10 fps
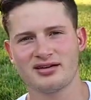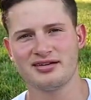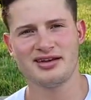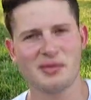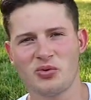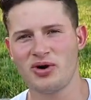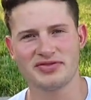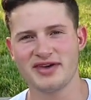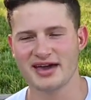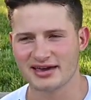number one
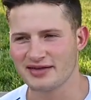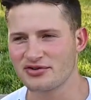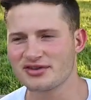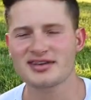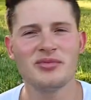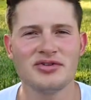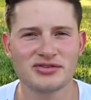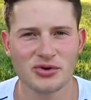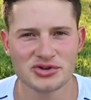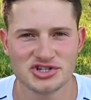thing, if you're just coming to
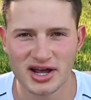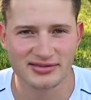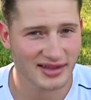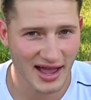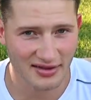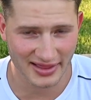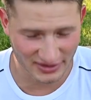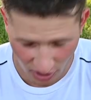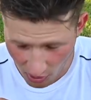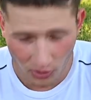school just to have, like,
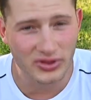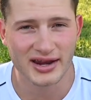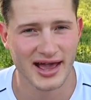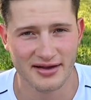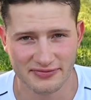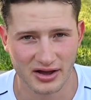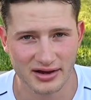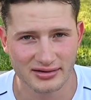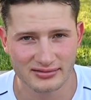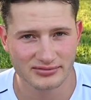only to have
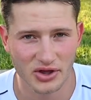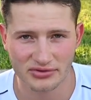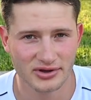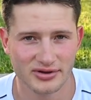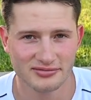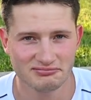fun, don't do it.